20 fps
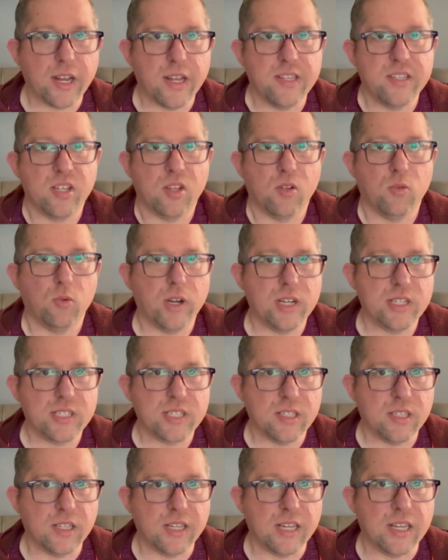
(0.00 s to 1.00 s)
until
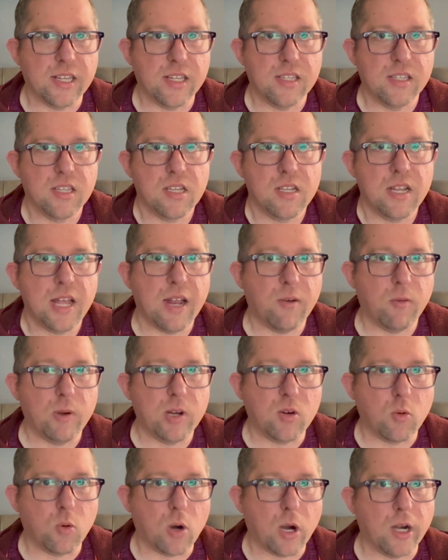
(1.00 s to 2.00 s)
recently, did not
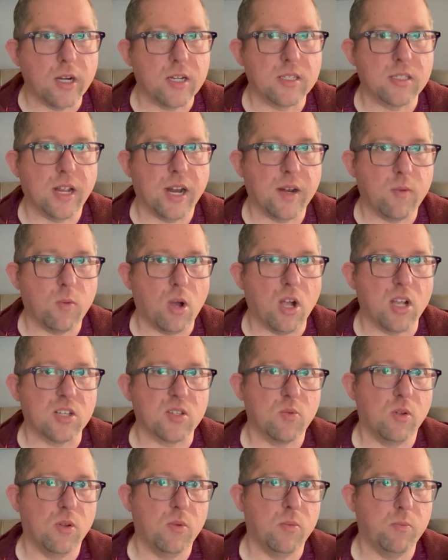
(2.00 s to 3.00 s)
require
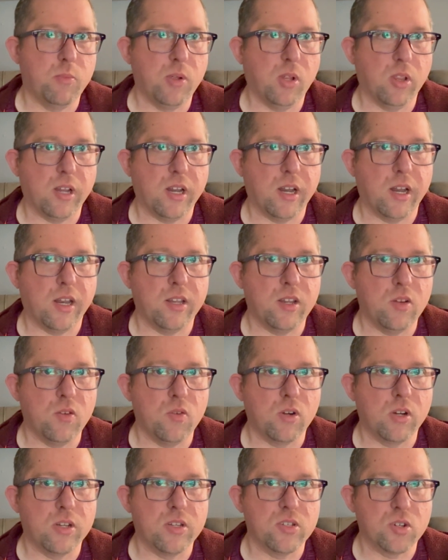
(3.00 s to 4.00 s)
sidewalks when building a new
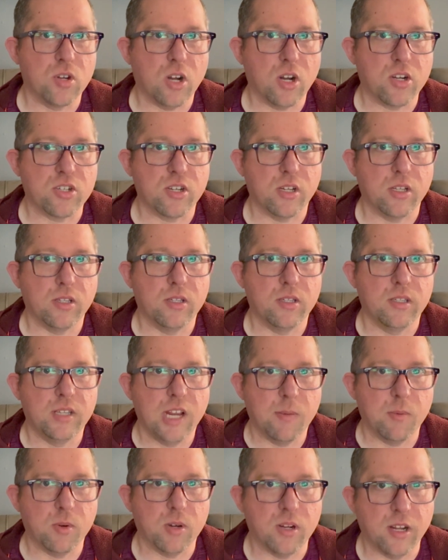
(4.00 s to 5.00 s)
construction
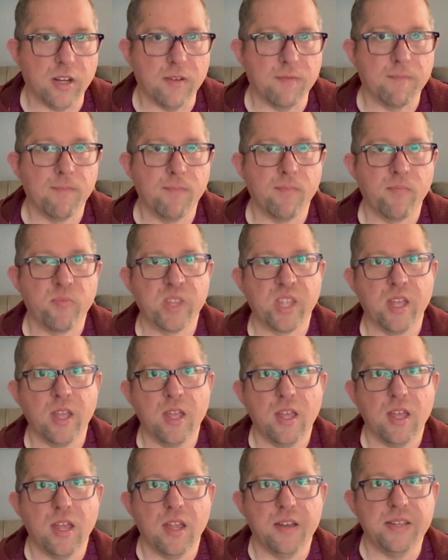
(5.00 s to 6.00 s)
neighborhood.
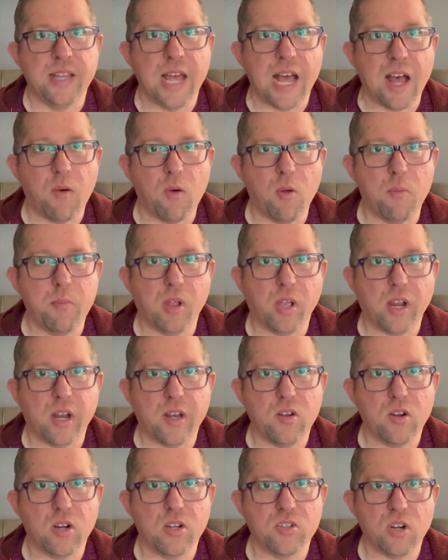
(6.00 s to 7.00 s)
Now when building a
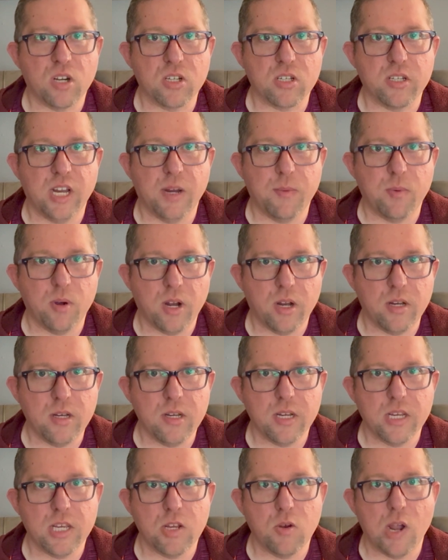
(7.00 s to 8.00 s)
new construction neighborhood,
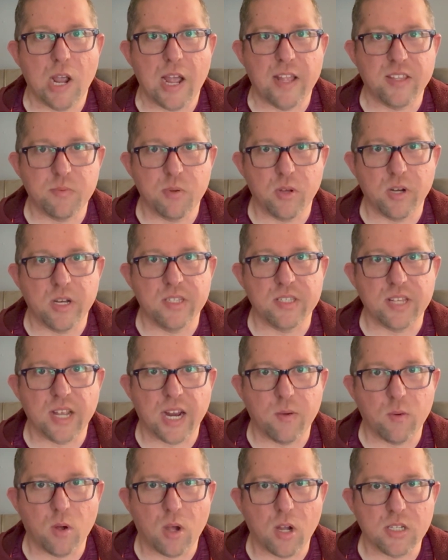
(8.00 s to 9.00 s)
you had to put in
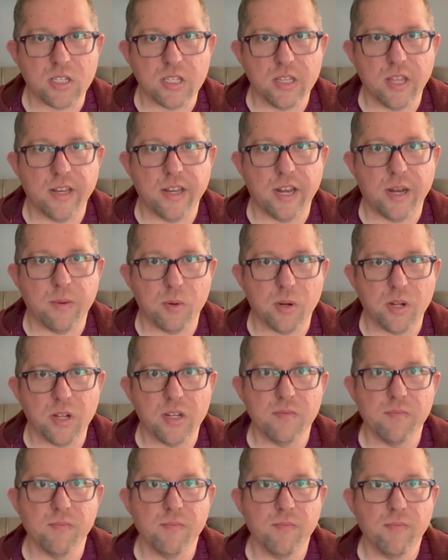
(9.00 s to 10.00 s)
sidewalks in that neighborhood.